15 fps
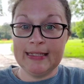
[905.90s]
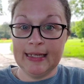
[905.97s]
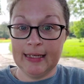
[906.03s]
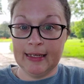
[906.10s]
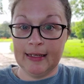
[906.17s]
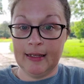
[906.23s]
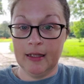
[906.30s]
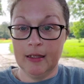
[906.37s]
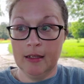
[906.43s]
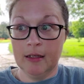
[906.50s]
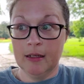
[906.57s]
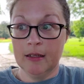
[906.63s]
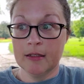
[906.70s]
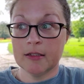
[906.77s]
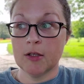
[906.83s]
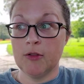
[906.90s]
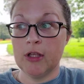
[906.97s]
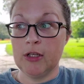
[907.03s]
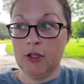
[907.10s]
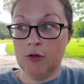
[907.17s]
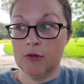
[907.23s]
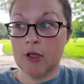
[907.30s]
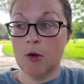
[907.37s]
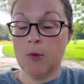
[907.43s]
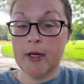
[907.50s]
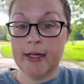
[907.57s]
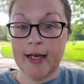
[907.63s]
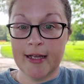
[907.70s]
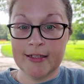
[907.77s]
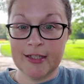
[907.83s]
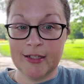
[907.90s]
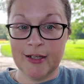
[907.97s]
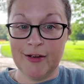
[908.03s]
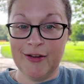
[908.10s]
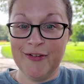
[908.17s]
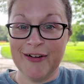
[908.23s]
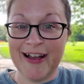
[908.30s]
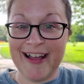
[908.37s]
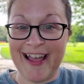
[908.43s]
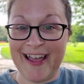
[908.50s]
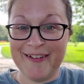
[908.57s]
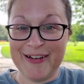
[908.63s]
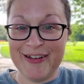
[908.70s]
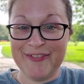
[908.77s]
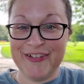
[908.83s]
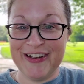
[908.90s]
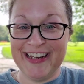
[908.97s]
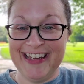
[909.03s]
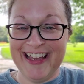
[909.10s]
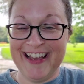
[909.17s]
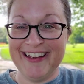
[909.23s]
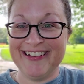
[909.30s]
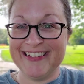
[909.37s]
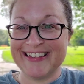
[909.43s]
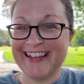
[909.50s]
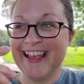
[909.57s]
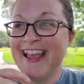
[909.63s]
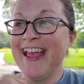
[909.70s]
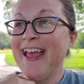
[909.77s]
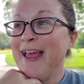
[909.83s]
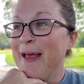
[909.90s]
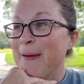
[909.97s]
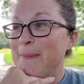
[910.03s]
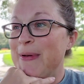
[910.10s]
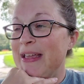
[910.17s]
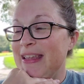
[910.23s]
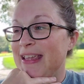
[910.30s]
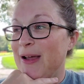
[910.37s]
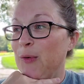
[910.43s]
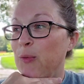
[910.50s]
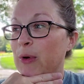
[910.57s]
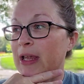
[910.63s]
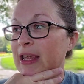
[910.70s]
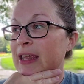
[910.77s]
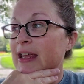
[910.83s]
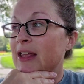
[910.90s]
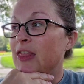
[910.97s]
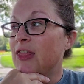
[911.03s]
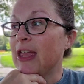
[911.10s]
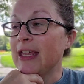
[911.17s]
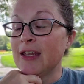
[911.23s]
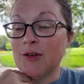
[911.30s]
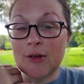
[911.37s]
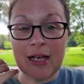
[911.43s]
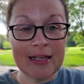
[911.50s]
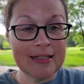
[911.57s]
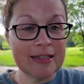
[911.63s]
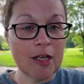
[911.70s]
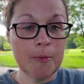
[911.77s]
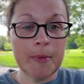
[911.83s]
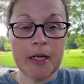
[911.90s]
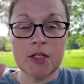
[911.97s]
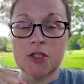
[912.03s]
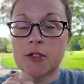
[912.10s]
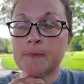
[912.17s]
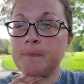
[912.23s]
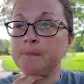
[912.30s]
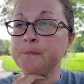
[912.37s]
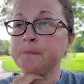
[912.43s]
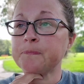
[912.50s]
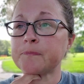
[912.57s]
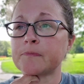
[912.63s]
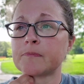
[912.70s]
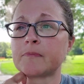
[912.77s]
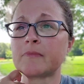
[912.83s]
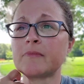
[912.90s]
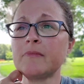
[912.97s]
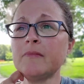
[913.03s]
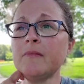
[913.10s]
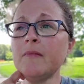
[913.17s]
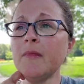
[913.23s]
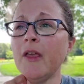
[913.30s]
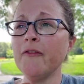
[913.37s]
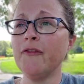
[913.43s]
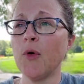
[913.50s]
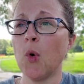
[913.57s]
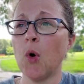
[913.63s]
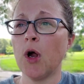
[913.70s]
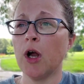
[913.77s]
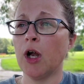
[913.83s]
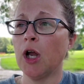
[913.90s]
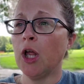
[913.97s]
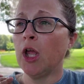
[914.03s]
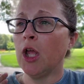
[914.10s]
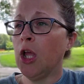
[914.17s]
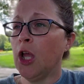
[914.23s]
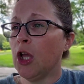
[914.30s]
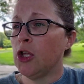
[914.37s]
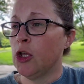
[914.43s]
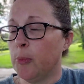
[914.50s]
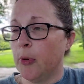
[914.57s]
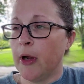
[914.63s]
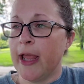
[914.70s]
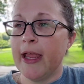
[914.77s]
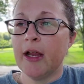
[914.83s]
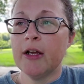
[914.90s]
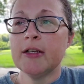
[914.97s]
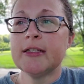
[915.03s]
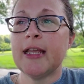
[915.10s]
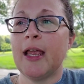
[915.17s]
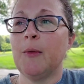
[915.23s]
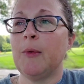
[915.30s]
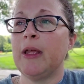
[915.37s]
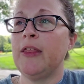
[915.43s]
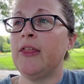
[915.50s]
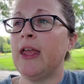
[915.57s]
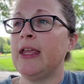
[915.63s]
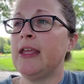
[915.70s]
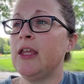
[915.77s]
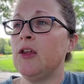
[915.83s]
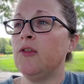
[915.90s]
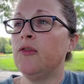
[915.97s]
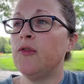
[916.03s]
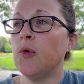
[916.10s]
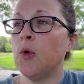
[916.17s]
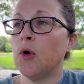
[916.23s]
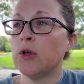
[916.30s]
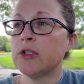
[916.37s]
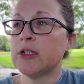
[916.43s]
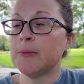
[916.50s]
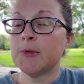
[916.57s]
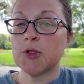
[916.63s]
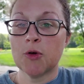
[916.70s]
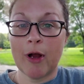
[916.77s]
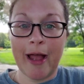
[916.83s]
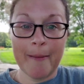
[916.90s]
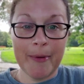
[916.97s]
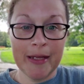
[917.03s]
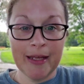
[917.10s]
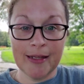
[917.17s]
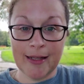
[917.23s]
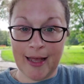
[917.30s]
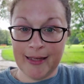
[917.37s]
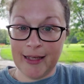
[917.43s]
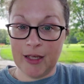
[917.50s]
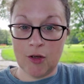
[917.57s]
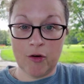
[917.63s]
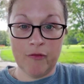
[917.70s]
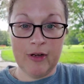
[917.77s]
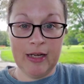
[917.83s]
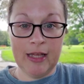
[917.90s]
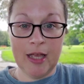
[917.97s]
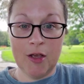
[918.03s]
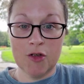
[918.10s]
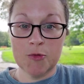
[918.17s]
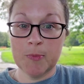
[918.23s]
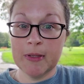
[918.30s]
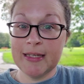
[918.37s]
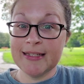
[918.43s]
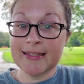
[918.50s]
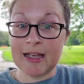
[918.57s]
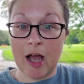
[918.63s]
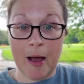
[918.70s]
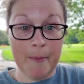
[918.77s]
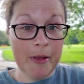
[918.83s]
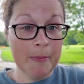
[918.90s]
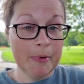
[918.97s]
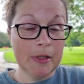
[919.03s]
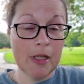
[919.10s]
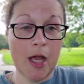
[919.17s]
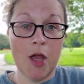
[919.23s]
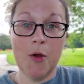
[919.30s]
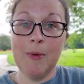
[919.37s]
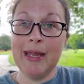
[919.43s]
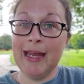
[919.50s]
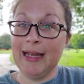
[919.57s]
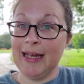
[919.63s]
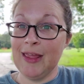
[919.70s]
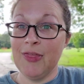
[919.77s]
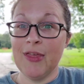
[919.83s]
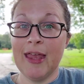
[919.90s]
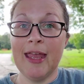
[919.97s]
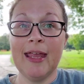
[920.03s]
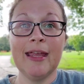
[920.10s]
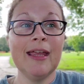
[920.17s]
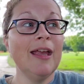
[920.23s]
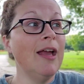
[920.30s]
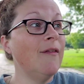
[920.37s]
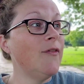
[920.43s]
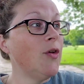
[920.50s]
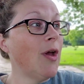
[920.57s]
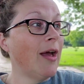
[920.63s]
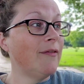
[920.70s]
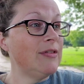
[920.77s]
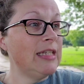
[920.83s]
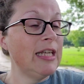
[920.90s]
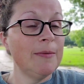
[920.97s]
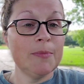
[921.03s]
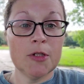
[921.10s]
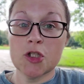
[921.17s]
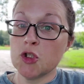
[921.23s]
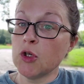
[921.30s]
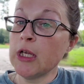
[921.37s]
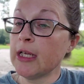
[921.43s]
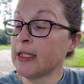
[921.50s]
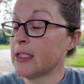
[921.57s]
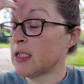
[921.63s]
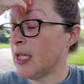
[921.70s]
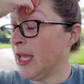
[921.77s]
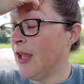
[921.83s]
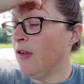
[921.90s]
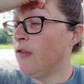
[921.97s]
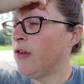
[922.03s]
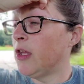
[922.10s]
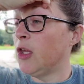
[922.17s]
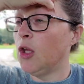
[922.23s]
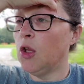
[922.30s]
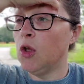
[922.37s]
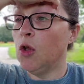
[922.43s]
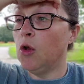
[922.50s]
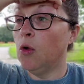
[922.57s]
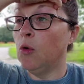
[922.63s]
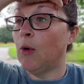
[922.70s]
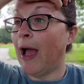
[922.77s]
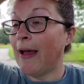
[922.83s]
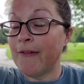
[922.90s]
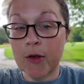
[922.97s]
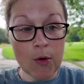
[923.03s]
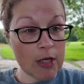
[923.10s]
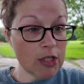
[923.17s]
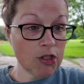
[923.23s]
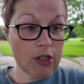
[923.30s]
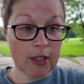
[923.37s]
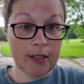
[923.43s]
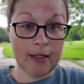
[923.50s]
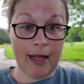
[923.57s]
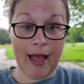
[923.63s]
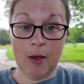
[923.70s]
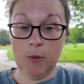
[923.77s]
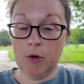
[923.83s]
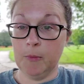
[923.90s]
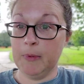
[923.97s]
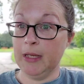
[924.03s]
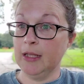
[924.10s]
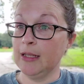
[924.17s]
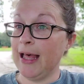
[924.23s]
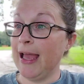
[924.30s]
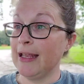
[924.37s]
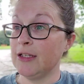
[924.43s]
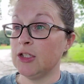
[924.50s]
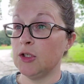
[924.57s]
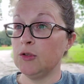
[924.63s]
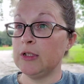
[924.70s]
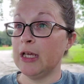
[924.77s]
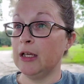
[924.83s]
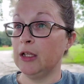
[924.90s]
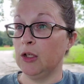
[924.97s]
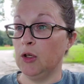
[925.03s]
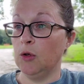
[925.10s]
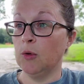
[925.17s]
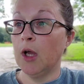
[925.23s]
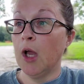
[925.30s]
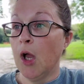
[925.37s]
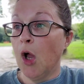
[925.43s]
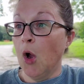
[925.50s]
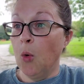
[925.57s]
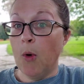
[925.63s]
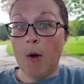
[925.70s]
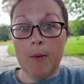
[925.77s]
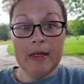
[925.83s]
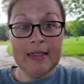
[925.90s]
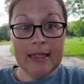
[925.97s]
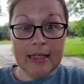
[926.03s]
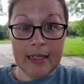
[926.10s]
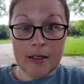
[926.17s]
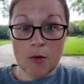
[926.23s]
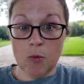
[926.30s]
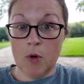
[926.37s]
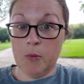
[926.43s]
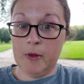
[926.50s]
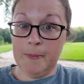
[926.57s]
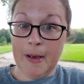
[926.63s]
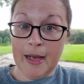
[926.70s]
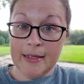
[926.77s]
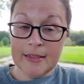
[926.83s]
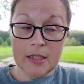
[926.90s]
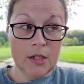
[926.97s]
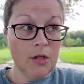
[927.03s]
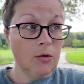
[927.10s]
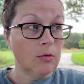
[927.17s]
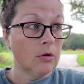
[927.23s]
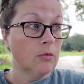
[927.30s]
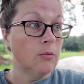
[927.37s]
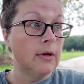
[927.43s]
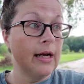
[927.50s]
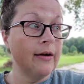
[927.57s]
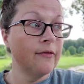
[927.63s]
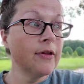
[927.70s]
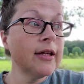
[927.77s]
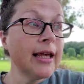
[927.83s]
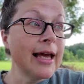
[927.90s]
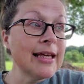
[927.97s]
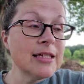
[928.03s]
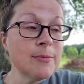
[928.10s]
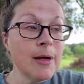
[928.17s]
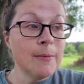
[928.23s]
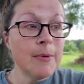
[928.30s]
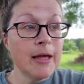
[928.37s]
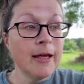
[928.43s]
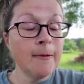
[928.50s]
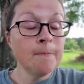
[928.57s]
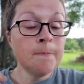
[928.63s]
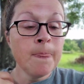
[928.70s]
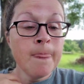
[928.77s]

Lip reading: did, so then you know what not to do, however it goes. But yeah, we thank you guys so much for your prayers, and we thank you for subscribing and liking our videos. Please comment below anything. If you have tips, tricks, if you have a question, I will be glad to tell you what we did or what we might do or whatever the case may be.